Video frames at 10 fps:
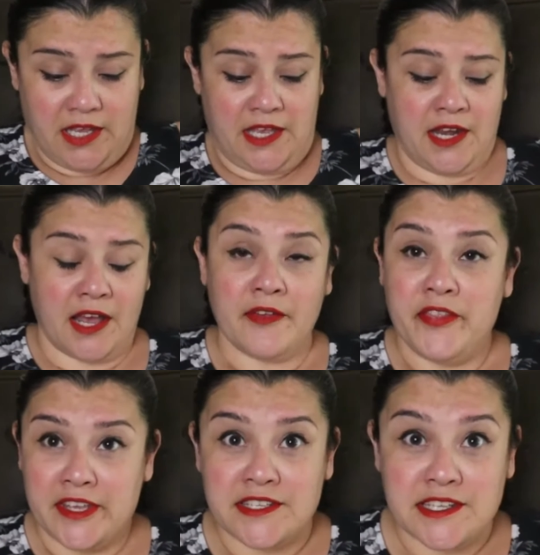
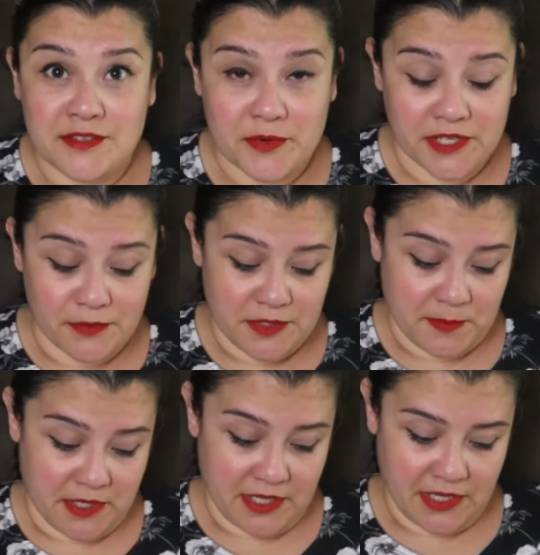And this is Rachel
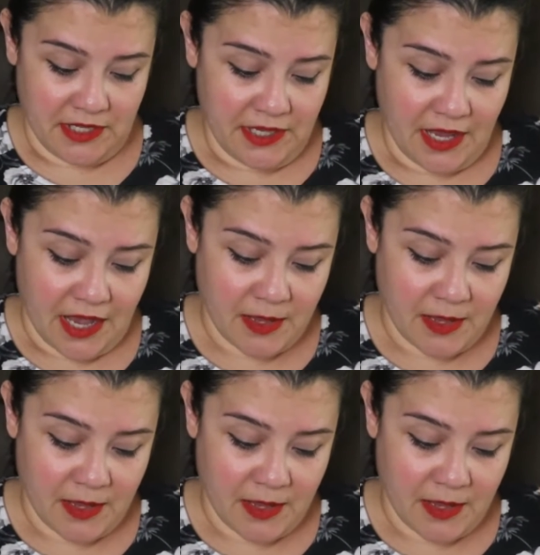speaking.